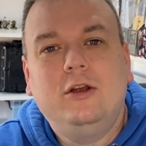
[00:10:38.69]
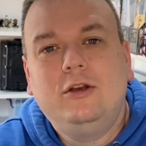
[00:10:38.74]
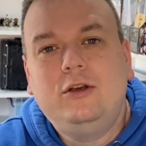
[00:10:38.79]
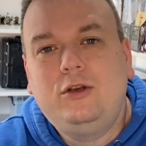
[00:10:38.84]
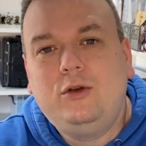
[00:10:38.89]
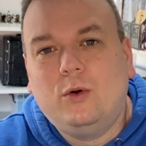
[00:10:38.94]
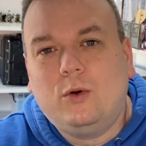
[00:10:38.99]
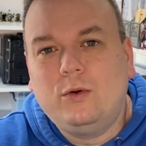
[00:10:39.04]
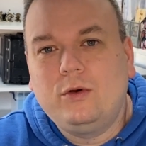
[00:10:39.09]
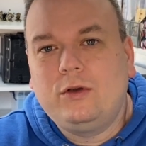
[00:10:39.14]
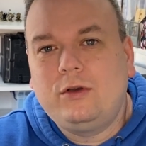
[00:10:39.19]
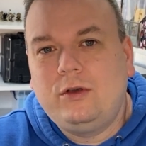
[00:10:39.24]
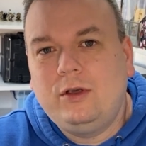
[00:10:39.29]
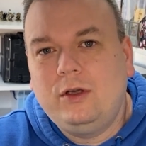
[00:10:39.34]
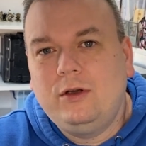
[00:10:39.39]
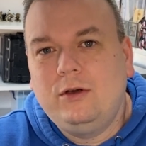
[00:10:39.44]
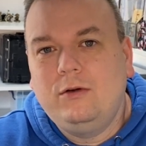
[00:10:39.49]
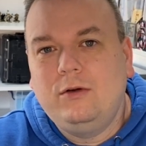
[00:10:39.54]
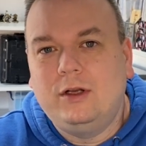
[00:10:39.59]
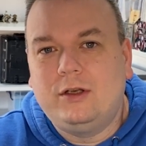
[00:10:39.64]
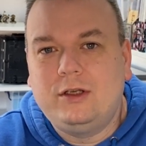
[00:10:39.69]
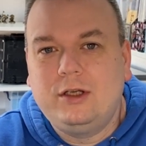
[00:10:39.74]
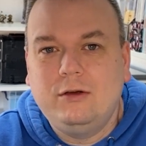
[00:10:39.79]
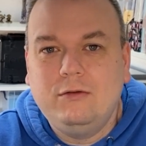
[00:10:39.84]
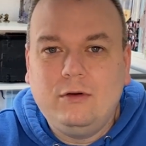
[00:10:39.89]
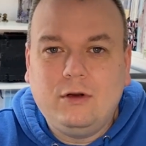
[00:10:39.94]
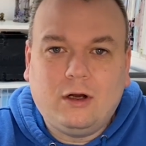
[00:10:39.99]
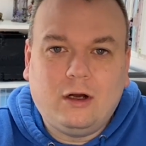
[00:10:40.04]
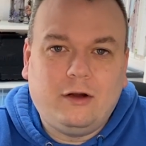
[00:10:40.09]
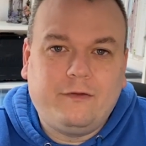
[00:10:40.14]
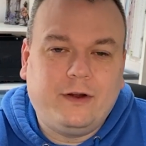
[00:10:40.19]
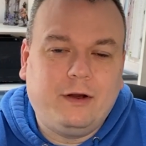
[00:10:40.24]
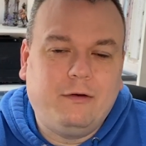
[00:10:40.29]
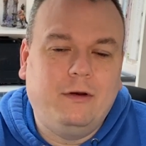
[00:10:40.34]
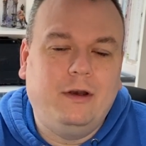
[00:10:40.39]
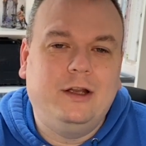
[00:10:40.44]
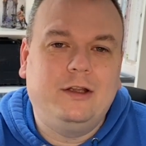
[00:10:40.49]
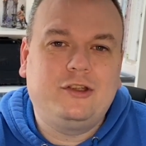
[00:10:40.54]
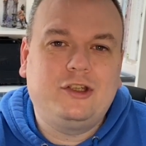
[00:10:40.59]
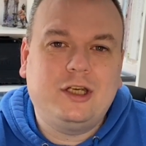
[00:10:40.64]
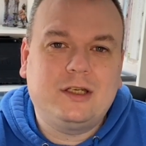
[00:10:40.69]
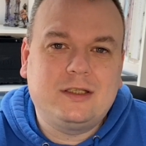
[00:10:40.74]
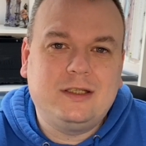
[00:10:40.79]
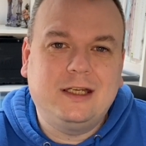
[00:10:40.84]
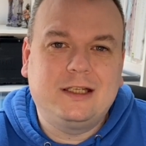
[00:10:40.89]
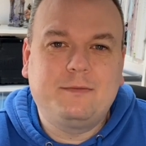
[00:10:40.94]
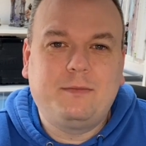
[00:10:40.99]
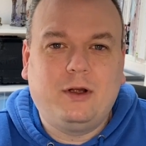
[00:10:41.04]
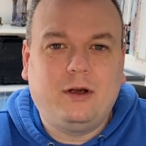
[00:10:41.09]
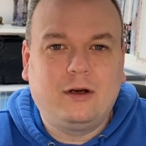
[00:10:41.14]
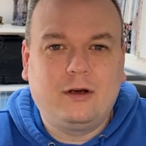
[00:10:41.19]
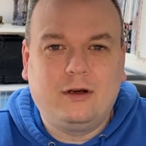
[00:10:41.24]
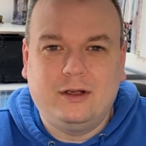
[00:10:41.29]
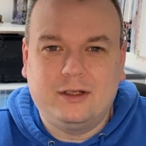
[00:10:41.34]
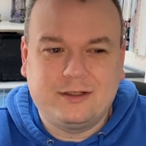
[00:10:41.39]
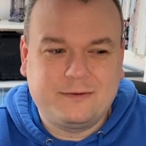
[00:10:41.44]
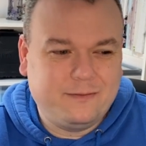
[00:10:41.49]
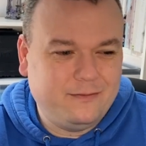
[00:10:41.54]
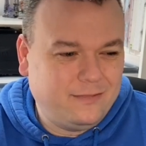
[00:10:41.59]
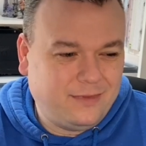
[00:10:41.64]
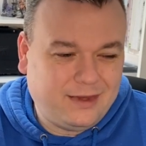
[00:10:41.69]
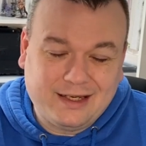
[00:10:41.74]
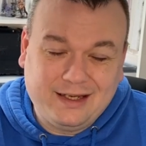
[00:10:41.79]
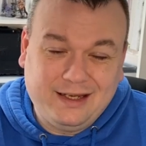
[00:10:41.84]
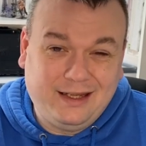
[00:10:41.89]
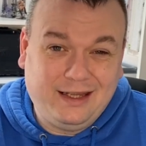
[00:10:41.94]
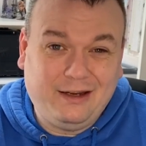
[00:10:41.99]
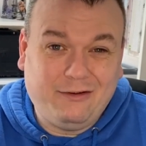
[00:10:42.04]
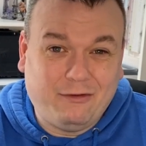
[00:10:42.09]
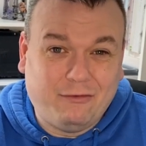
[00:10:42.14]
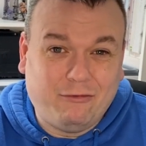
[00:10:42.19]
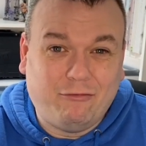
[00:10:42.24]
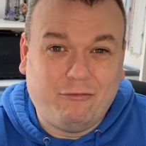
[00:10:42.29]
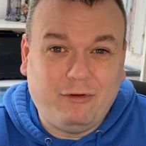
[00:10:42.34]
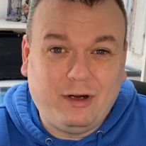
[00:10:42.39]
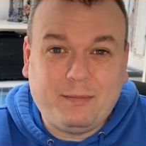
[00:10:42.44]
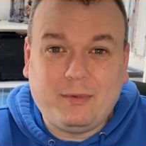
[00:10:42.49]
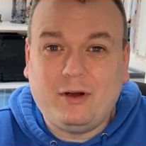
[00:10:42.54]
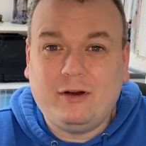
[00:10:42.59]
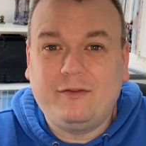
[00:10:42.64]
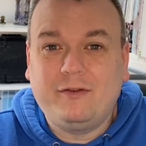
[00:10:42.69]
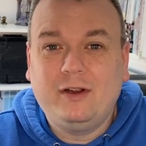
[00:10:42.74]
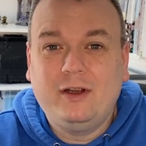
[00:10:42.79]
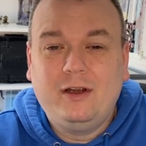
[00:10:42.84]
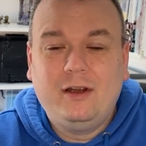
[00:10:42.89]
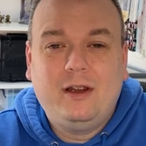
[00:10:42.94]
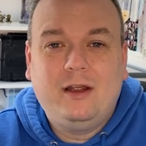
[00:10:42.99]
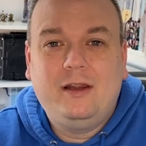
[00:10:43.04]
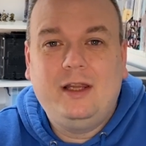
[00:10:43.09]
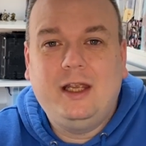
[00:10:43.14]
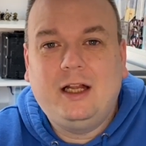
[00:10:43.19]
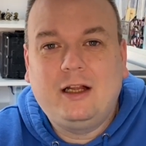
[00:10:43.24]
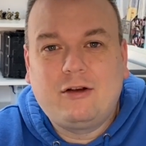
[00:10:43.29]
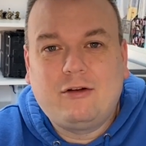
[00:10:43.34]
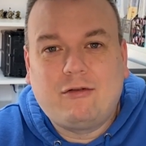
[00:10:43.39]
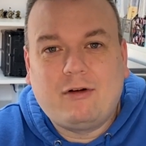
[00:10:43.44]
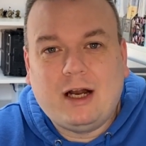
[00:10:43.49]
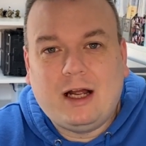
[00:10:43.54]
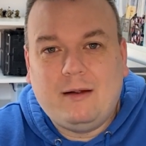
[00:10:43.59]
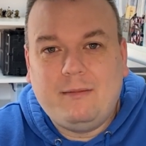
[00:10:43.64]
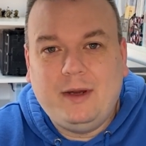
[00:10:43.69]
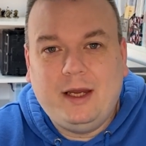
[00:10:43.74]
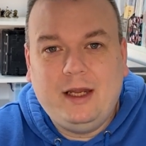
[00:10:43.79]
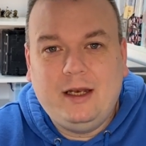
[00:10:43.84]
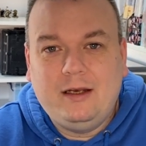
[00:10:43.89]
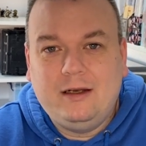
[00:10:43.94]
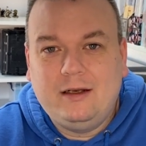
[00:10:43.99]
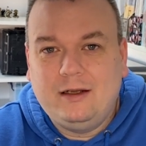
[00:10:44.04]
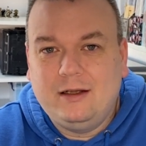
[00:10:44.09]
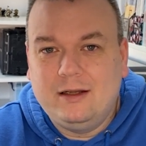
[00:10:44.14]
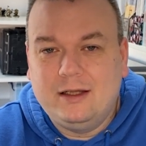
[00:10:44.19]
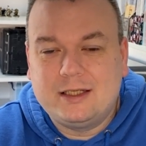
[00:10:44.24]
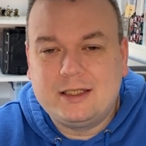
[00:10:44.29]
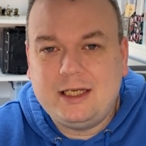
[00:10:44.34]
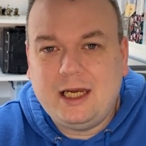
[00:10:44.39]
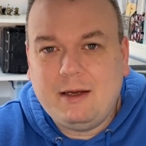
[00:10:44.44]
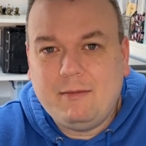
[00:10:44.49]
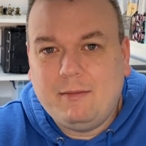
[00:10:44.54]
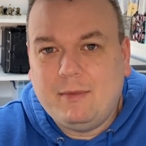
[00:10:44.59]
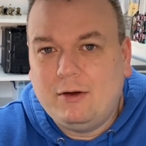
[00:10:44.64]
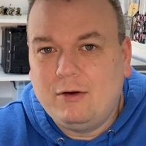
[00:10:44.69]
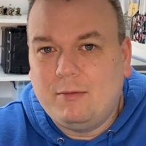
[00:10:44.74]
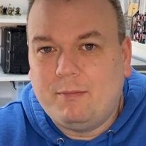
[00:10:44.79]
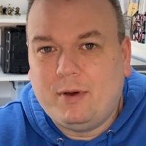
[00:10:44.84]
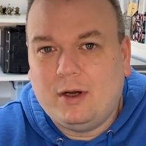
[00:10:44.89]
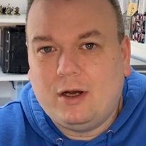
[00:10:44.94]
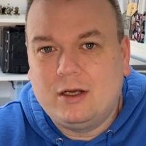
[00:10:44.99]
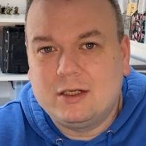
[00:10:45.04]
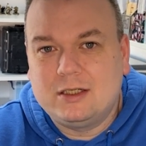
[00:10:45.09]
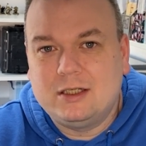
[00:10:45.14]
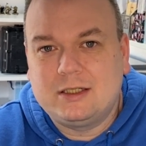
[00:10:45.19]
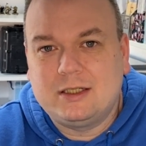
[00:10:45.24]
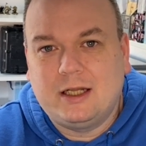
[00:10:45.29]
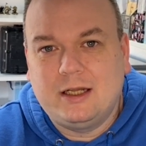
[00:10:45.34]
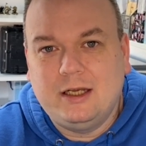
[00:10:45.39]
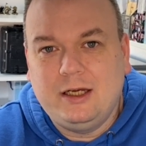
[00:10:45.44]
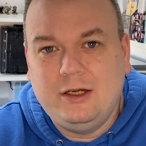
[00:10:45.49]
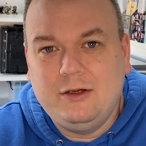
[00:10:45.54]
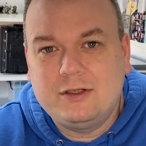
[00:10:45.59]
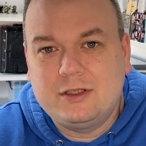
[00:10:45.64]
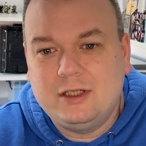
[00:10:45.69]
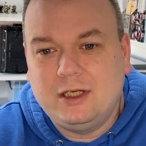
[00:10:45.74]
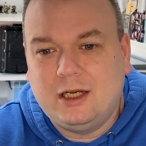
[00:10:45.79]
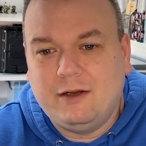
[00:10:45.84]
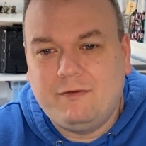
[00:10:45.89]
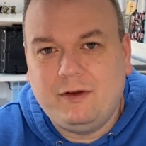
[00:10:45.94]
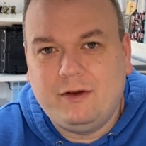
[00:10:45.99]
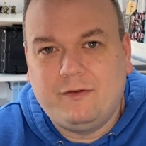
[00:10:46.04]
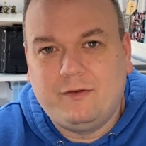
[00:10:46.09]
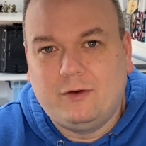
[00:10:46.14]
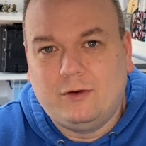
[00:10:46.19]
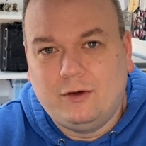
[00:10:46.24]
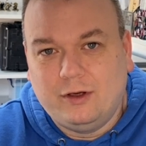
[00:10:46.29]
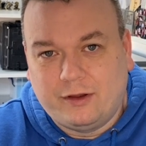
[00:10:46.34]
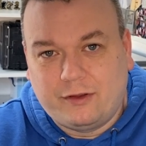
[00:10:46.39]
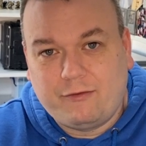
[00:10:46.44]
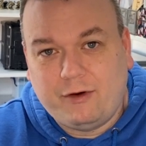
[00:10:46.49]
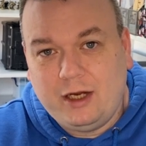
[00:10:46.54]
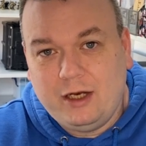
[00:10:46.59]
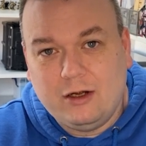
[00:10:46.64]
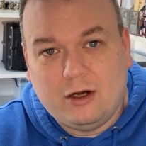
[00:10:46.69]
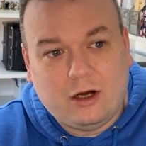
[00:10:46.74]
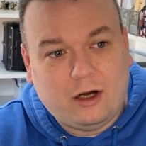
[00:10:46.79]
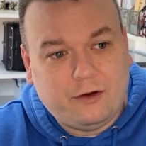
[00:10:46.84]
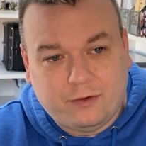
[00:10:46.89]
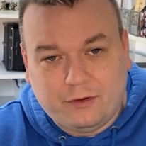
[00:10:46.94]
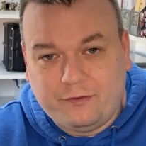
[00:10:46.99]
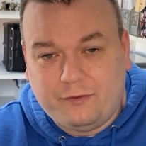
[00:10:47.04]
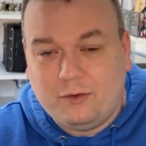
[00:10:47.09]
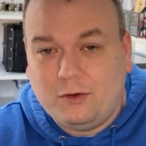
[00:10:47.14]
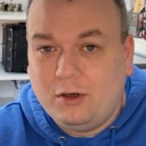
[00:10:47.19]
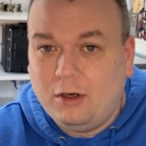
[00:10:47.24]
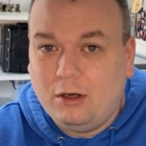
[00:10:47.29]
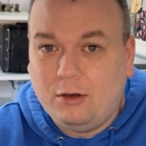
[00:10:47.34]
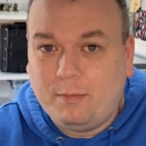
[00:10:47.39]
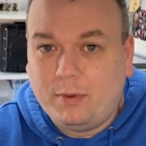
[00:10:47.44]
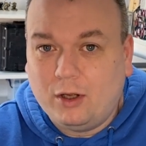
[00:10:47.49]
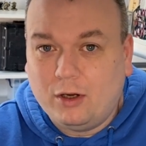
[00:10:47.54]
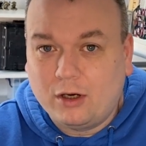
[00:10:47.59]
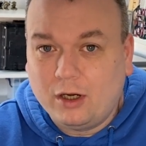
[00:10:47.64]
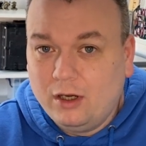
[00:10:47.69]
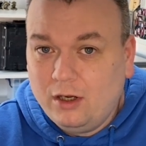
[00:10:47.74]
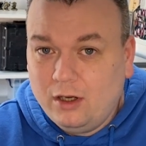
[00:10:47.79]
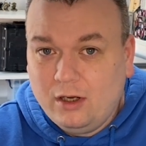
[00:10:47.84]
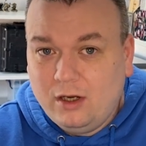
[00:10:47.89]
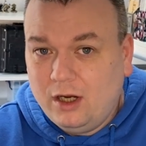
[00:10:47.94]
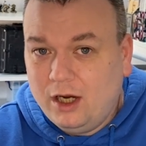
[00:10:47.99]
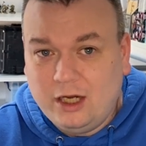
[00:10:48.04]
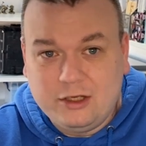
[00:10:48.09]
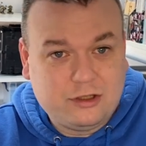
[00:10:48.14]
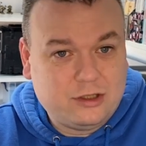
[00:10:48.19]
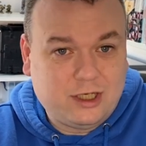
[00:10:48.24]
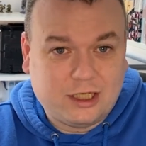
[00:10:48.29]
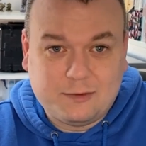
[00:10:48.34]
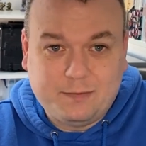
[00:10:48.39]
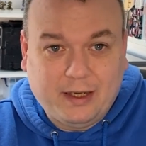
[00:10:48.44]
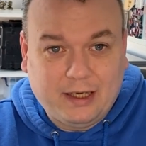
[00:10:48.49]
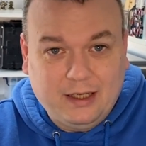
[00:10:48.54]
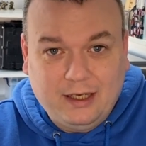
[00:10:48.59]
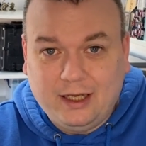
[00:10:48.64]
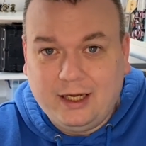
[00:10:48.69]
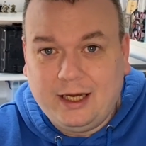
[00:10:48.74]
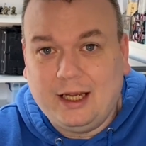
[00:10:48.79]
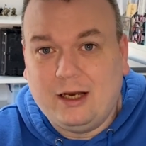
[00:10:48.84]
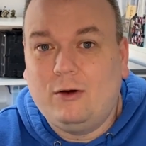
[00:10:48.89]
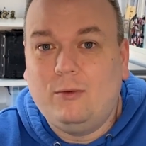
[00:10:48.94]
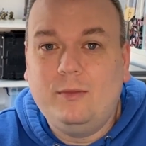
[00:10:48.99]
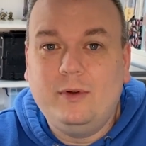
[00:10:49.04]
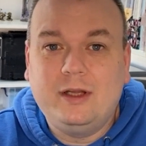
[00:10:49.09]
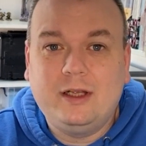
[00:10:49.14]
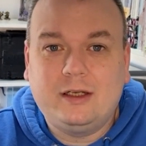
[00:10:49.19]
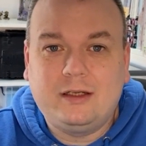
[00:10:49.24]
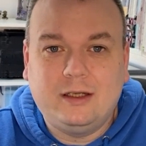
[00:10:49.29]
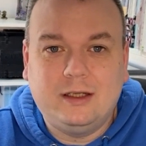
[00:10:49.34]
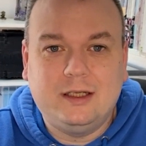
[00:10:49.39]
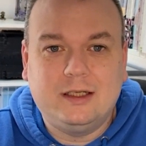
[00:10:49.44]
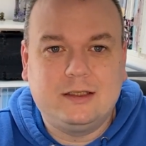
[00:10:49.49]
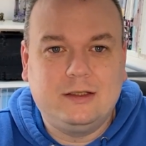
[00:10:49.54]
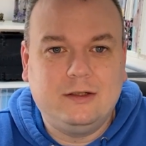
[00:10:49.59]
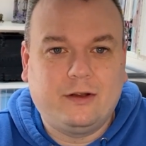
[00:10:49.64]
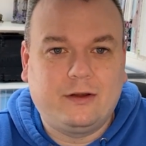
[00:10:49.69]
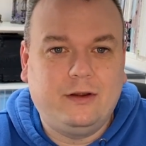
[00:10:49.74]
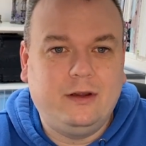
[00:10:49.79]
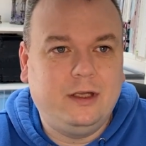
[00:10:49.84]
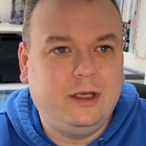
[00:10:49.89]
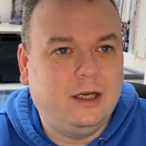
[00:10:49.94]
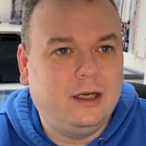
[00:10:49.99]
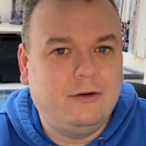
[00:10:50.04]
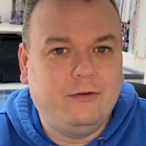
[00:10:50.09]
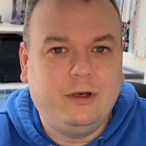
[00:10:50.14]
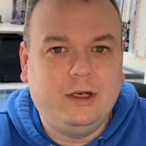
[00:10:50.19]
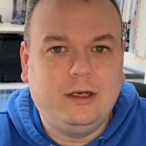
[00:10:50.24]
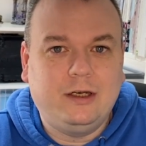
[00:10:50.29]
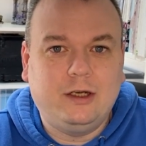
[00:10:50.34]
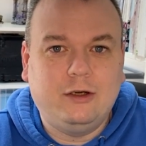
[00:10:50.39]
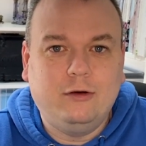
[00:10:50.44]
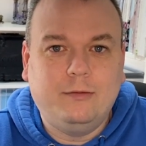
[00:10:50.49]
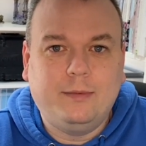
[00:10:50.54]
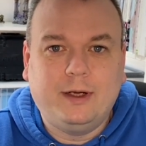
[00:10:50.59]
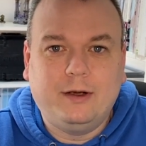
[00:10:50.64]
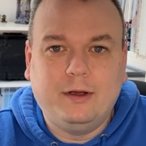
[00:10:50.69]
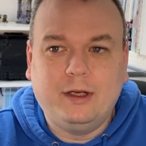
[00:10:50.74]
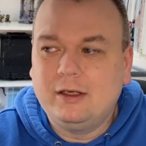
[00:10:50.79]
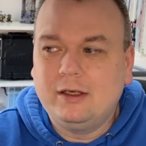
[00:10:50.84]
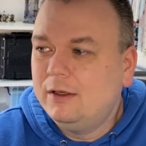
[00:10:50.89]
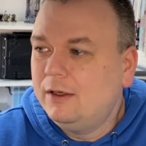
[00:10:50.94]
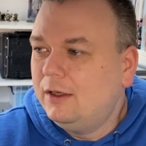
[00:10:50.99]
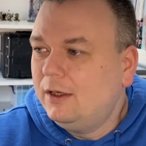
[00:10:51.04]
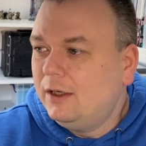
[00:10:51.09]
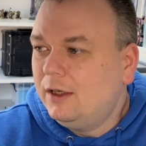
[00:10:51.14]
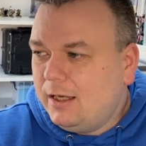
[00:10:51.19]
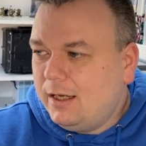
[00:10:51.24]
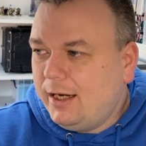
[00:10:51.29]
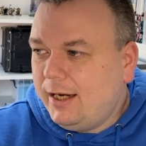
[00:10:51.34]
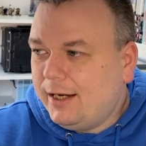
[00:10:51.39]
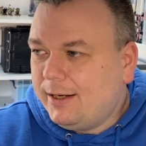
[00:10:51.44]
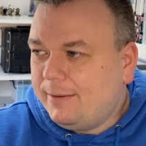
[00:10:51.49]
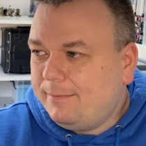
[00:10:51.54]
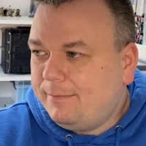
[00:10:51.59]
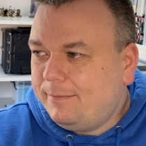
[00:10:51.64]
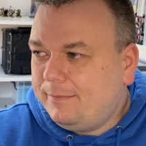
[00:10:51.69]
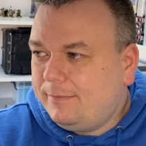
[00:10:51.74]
Don't do a 2.5 hour logistics block, because they're a rip-off. They'll cram in the same amount of parcels that they used to give you for a 3.5 or 4 hour block and just expect you to get on with it, and there's nothing you can really do about it. Yeah,